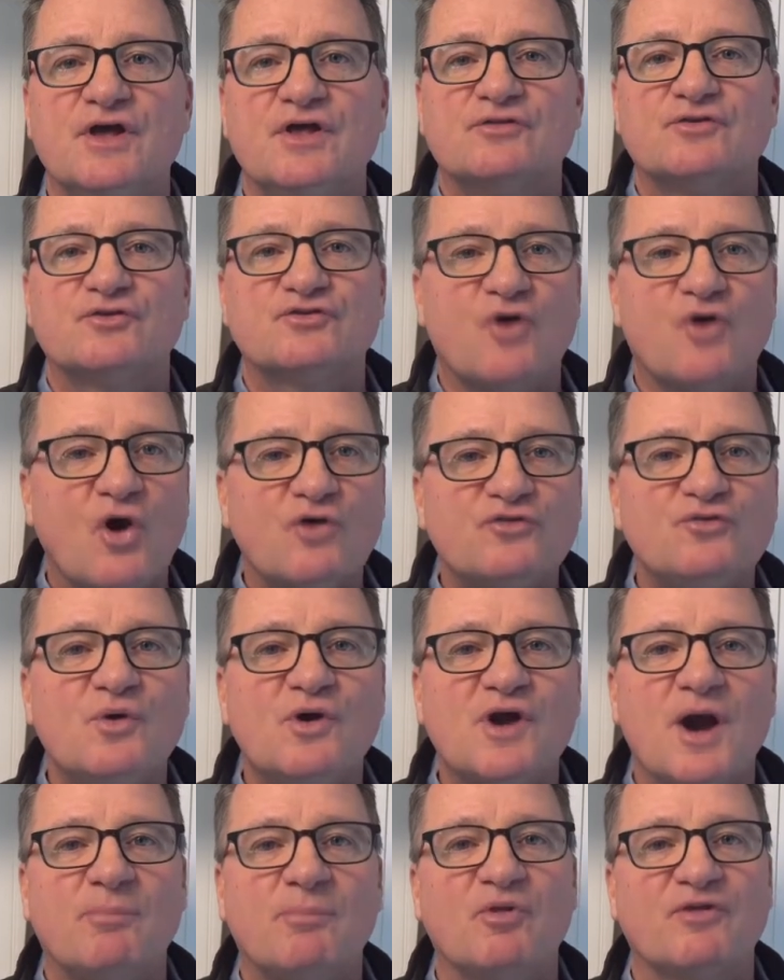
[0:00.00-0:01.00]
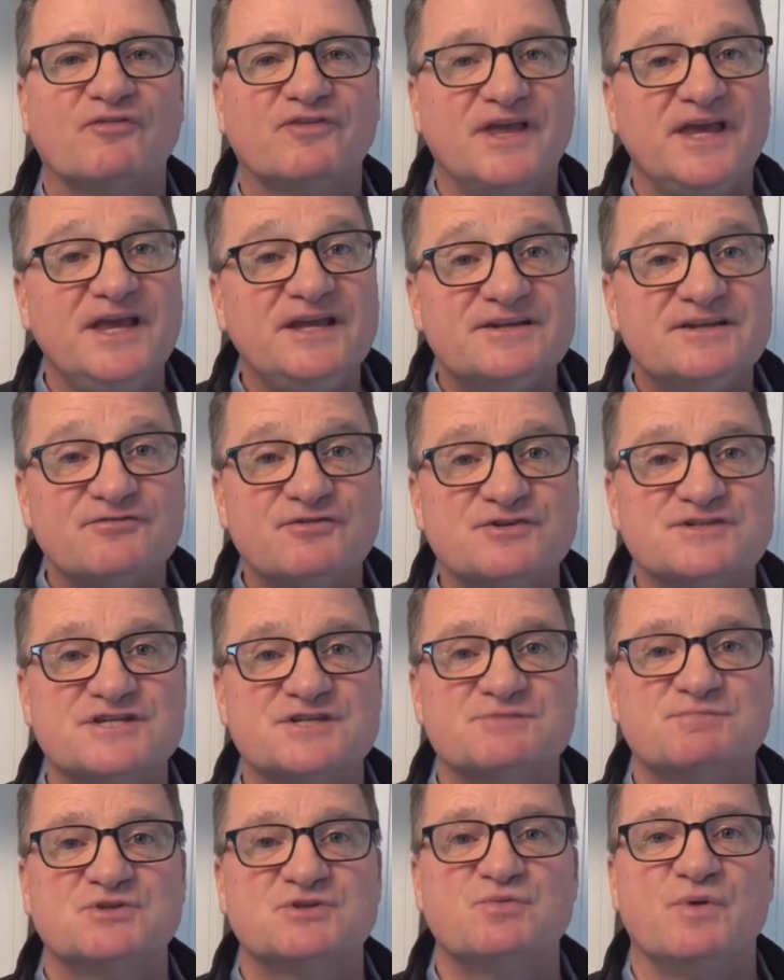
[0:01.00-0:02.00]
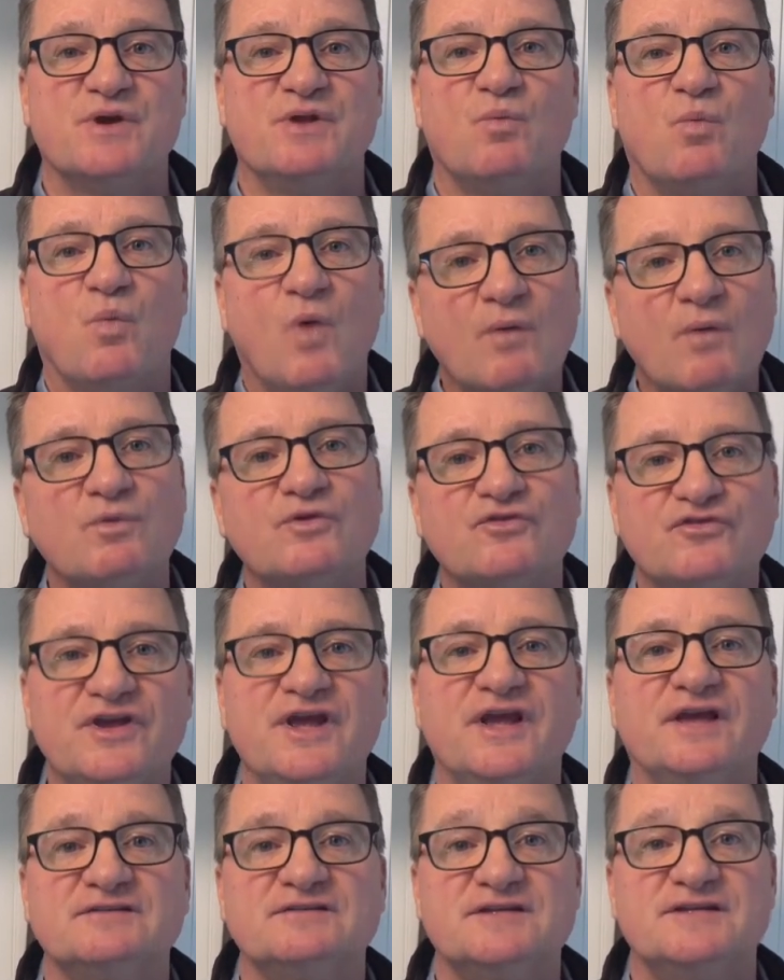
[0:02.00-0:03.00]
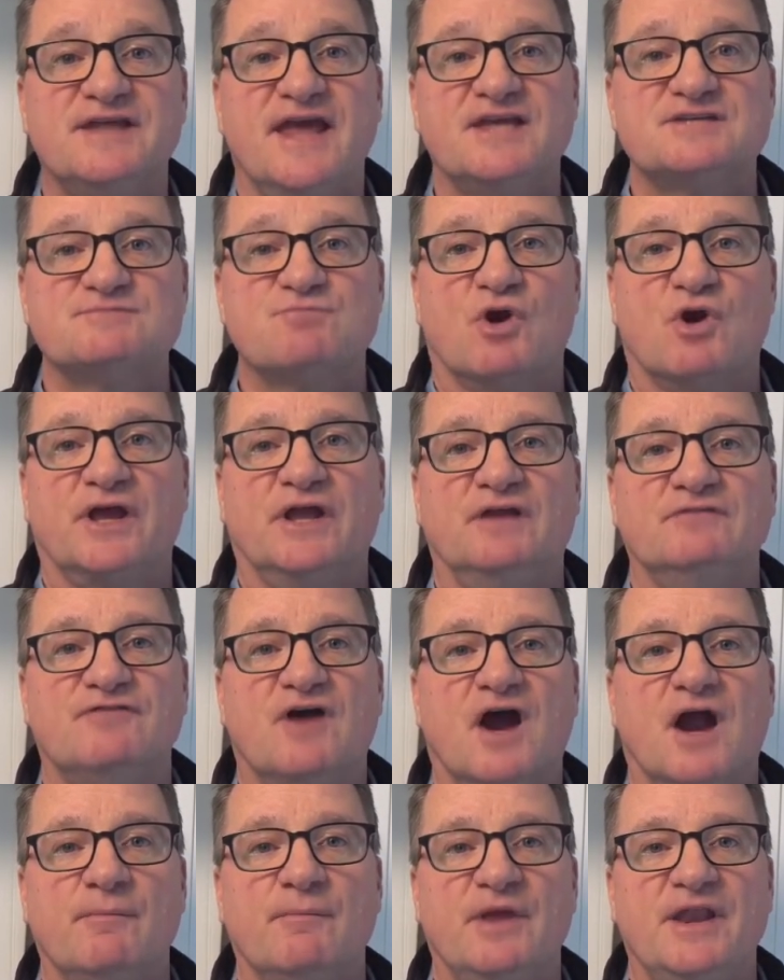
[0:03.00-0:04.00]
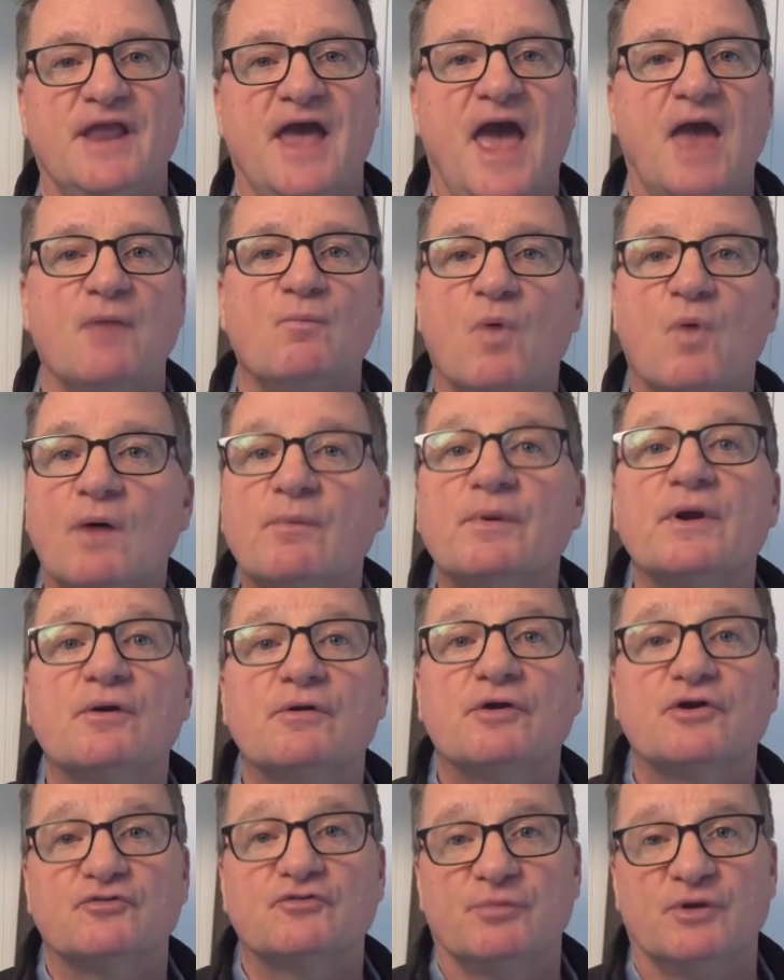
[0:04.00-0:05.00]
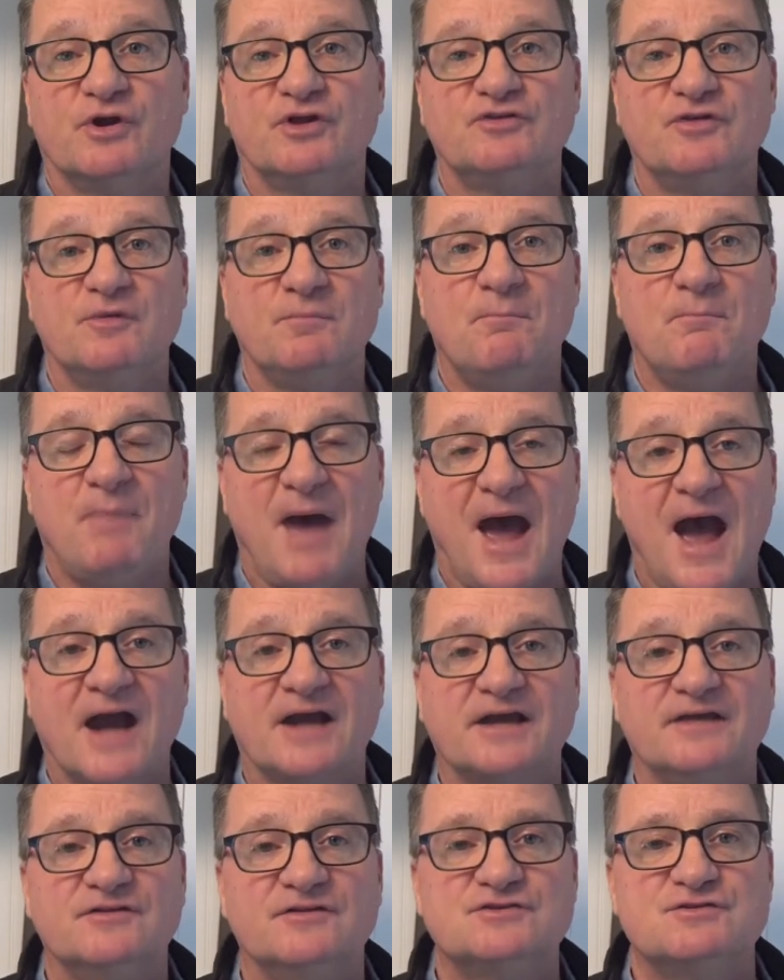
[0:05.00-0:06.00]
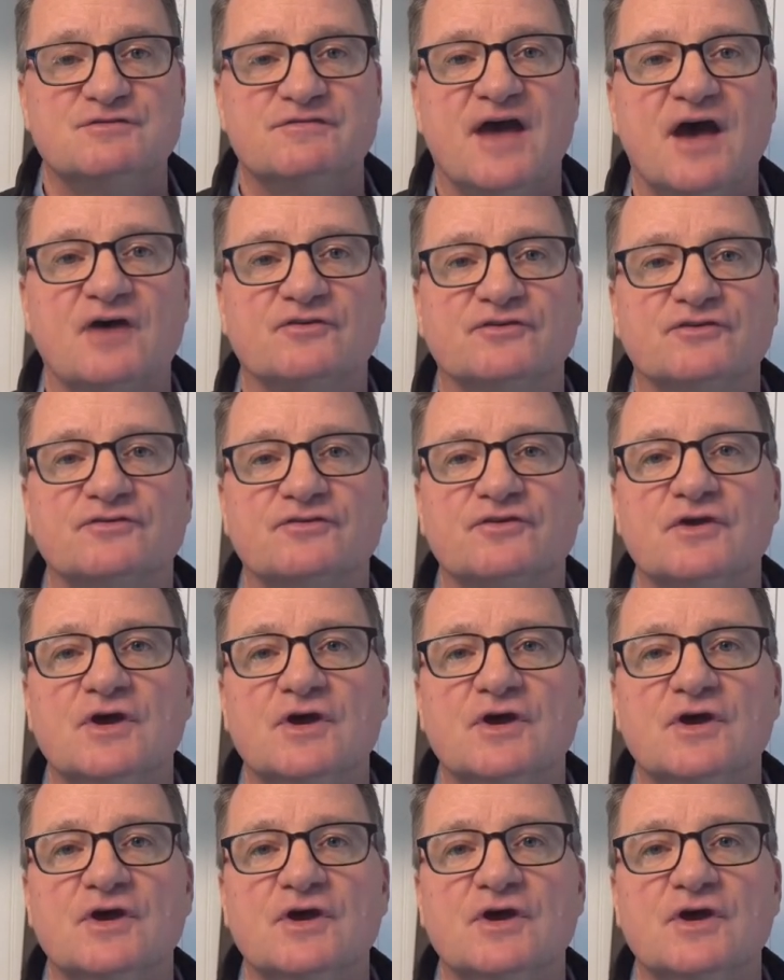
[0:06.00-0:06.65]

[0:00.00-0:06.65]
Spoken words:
there's also a couple of key differences between what we're seeing in today's market environment and what we were experiencing back in the 2000s.